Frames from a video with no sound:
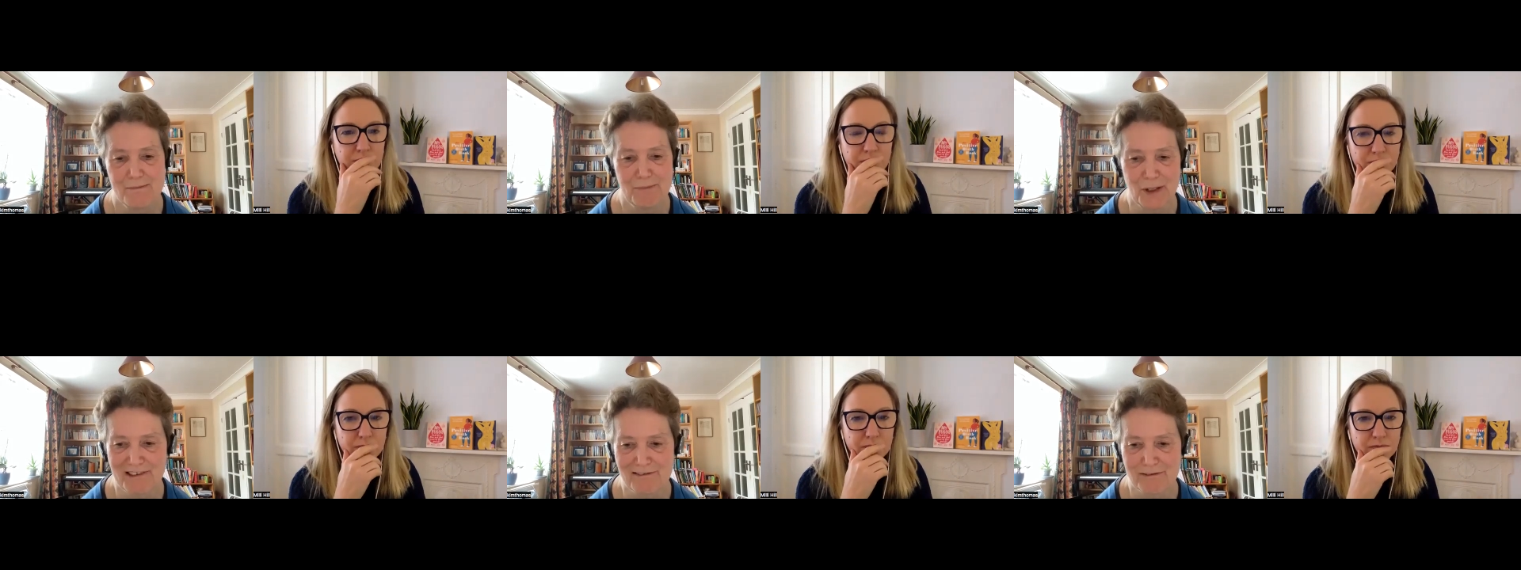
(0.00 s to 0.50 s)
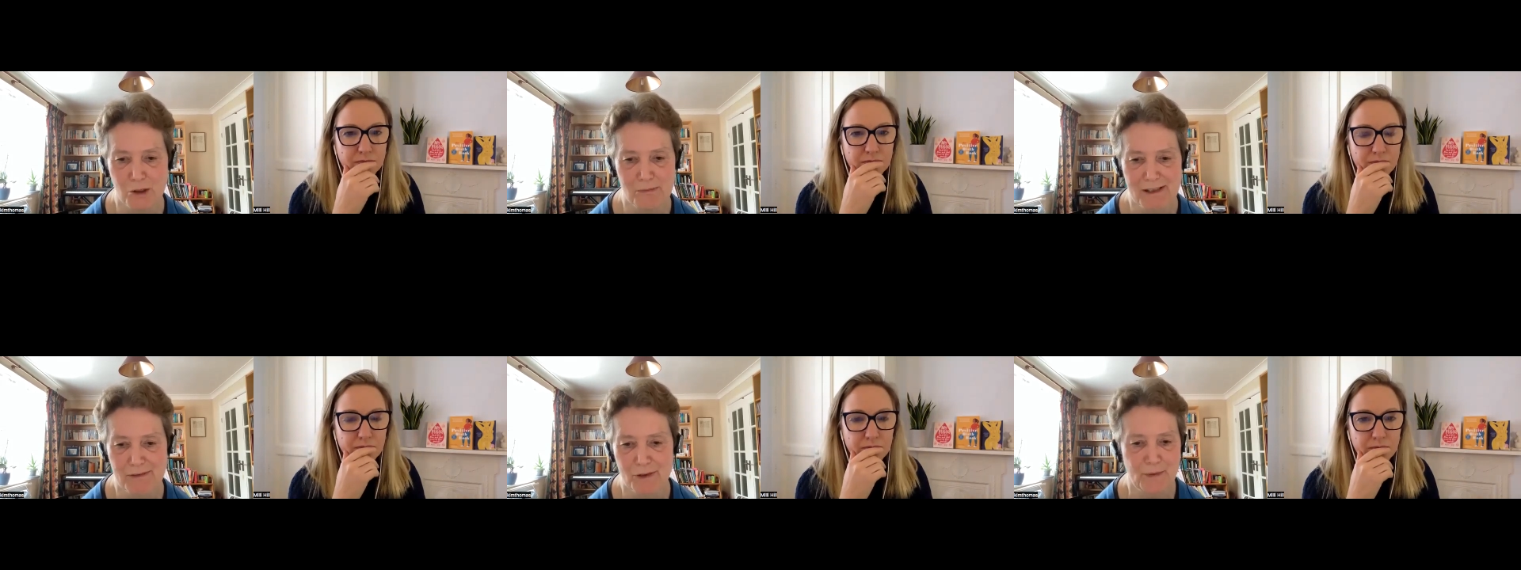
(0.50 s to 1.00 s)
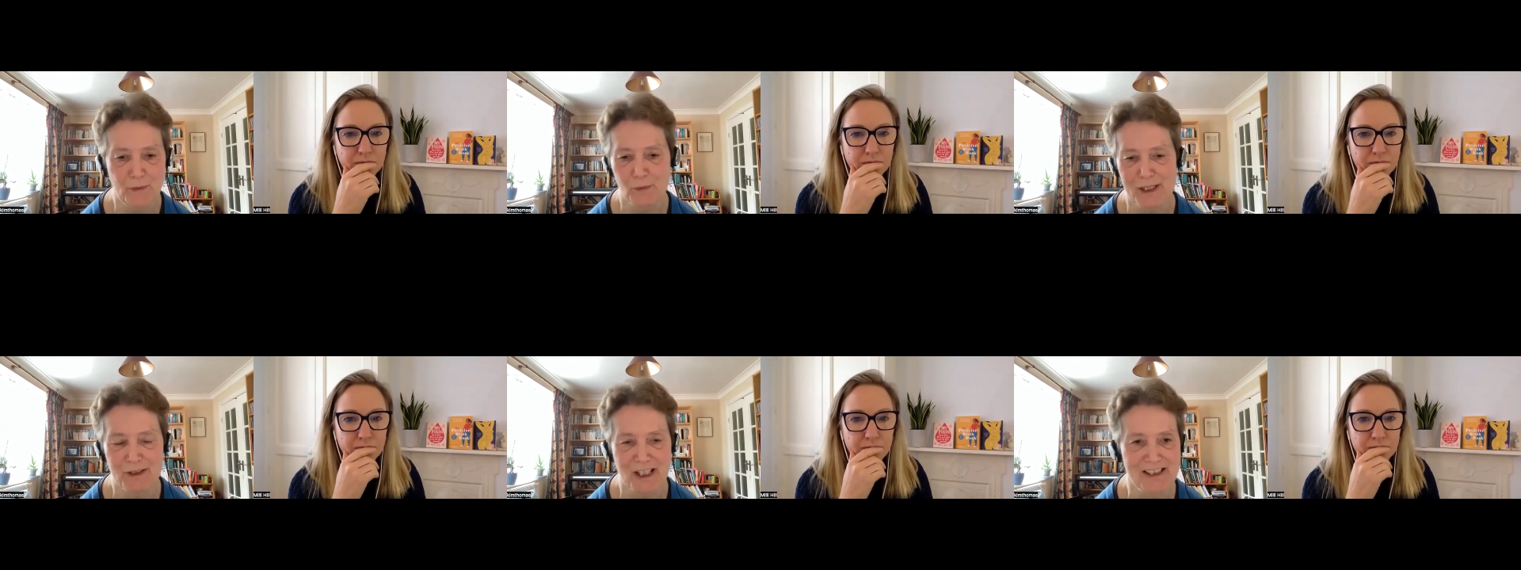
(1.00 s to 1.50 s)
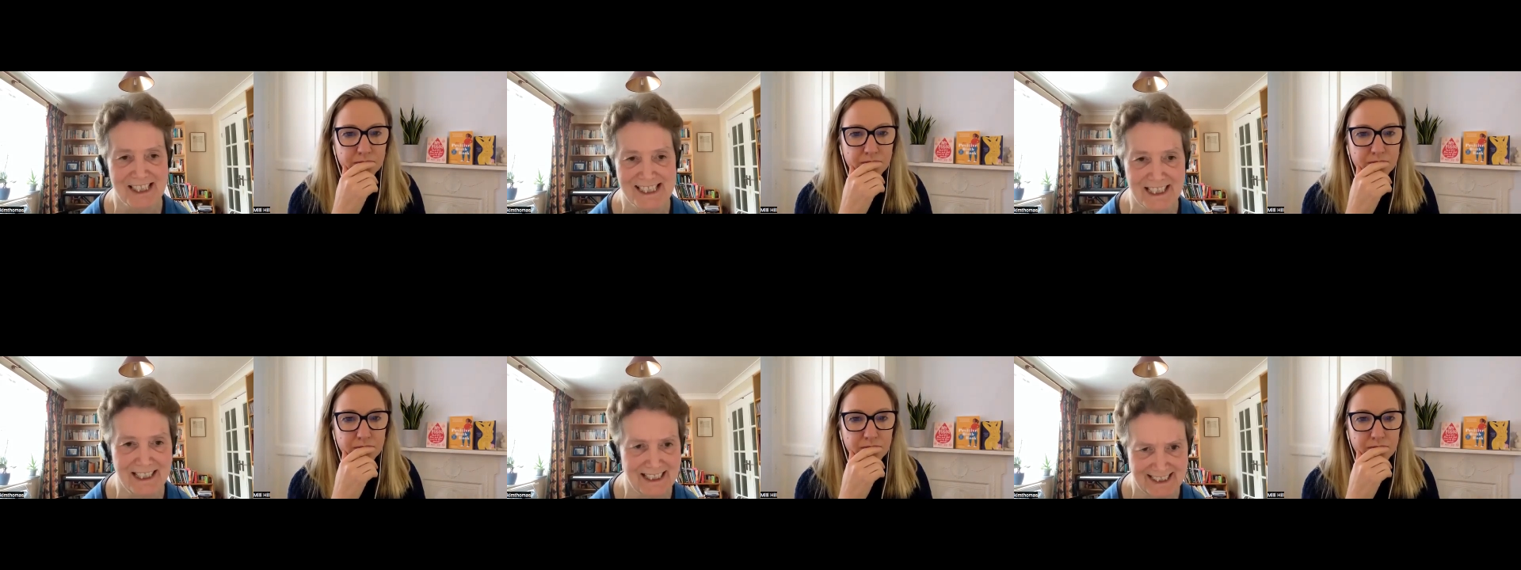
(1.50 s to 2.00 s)
Speaker 1: birth trauma if you thought you were going
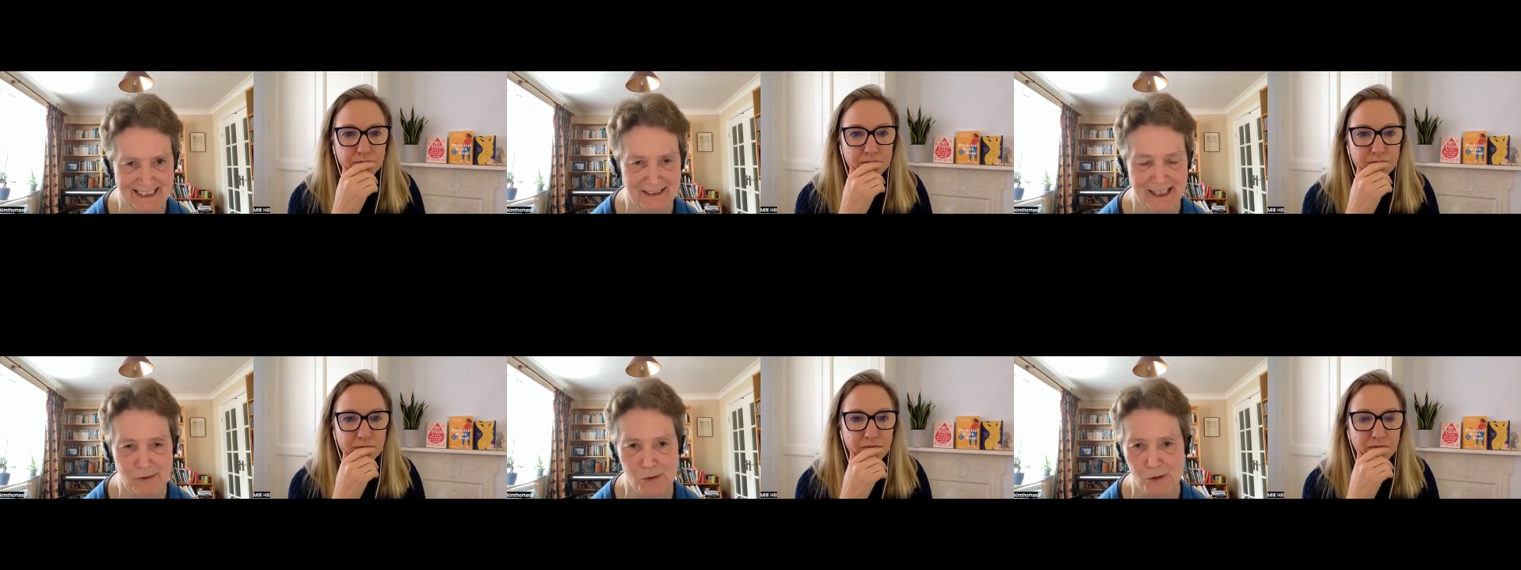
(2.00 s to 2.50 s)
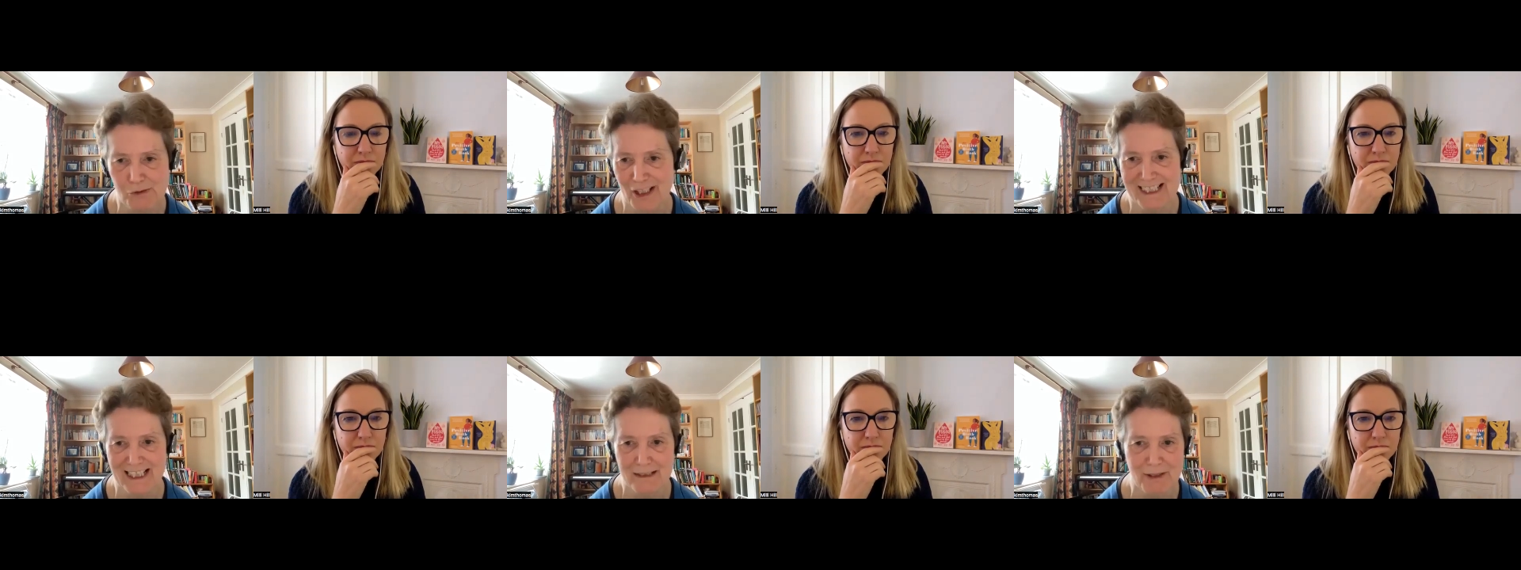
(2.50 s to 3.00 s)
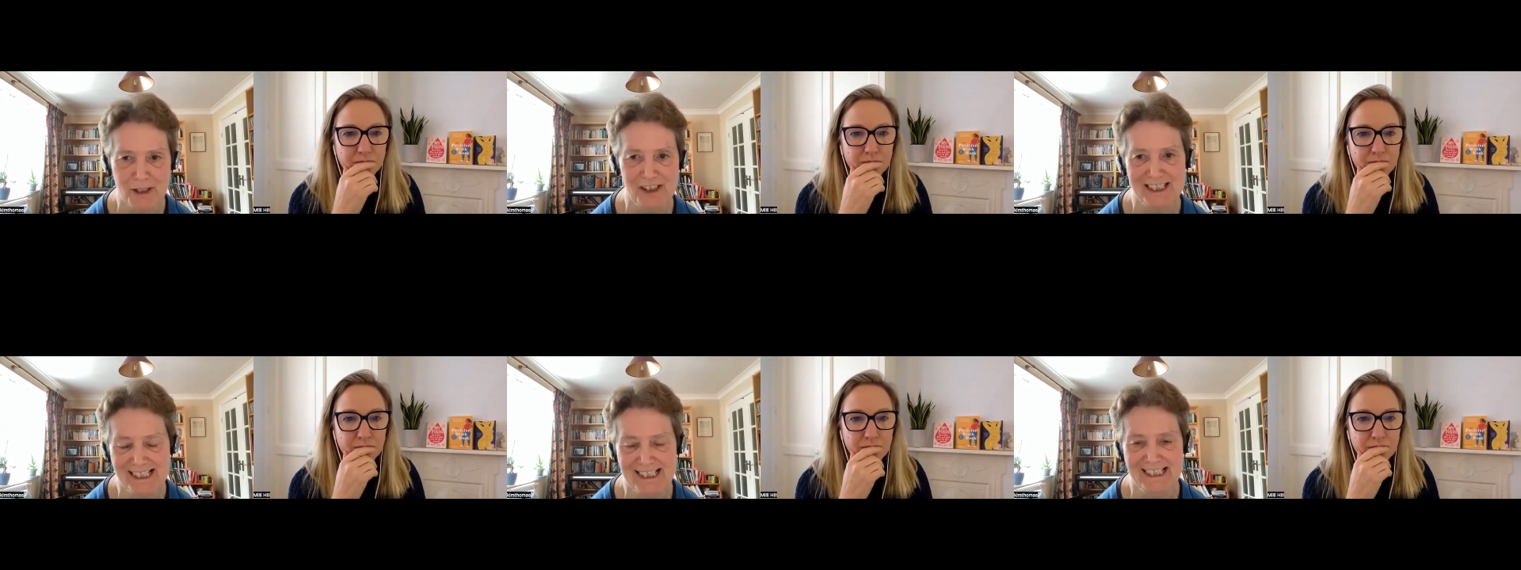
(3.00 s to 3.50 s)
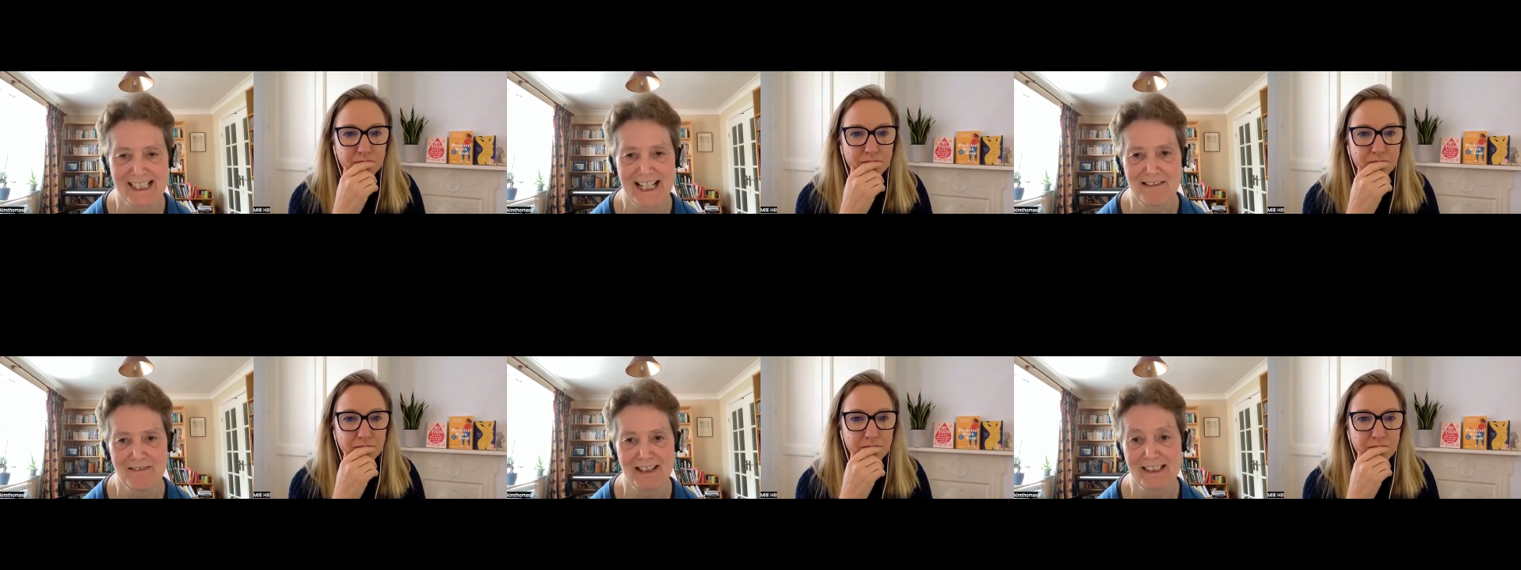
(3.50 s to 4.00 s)
to die, you know, or if you had an emergency
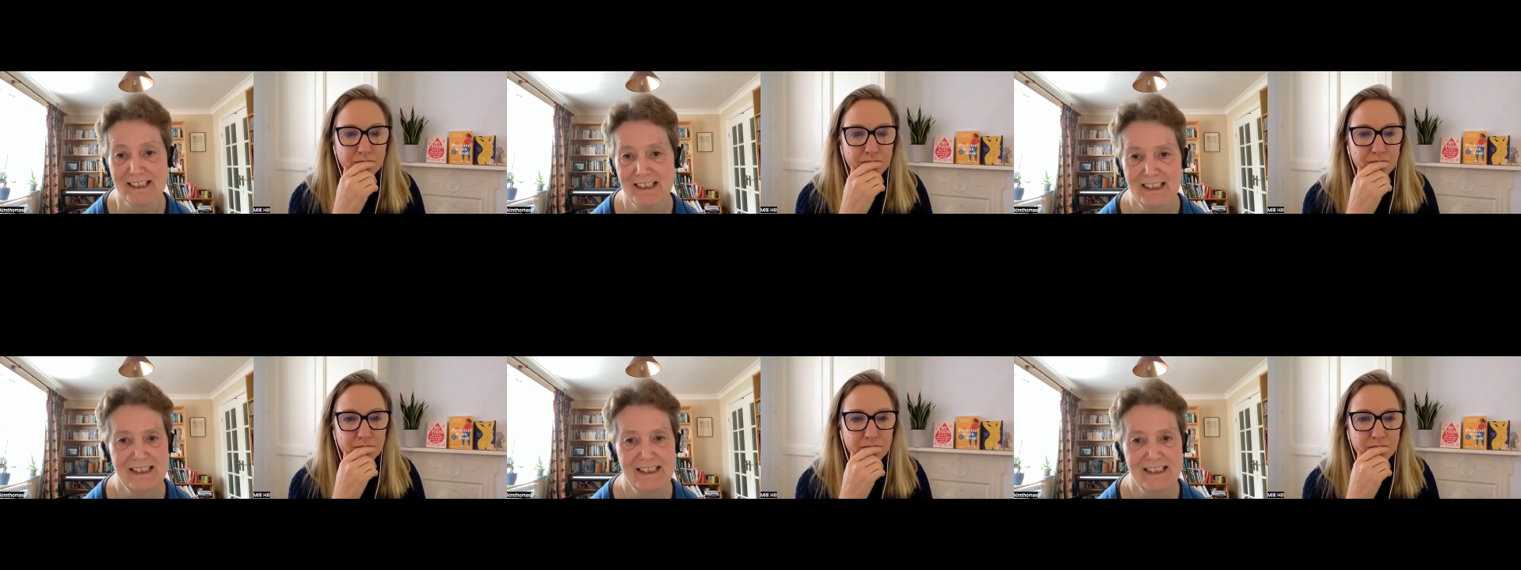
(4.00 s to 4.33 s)
cesarean.